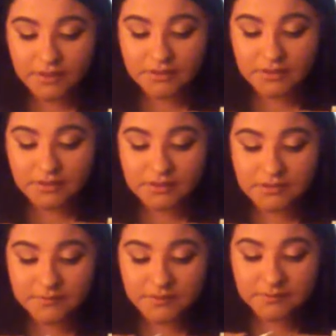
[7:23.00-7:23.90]
I think
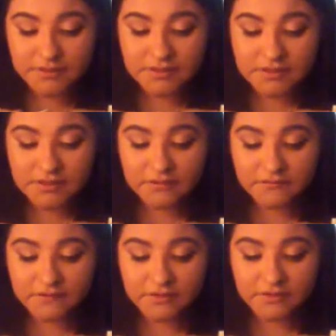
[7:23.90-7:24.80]
it's gonna be pretty
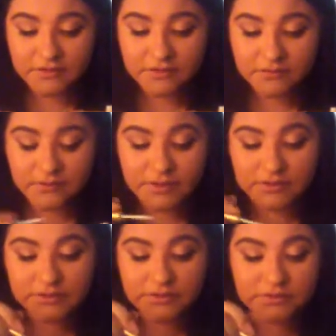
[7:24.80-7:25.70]
time for a new
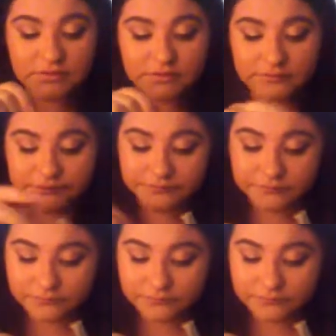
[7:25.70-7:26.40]
one too.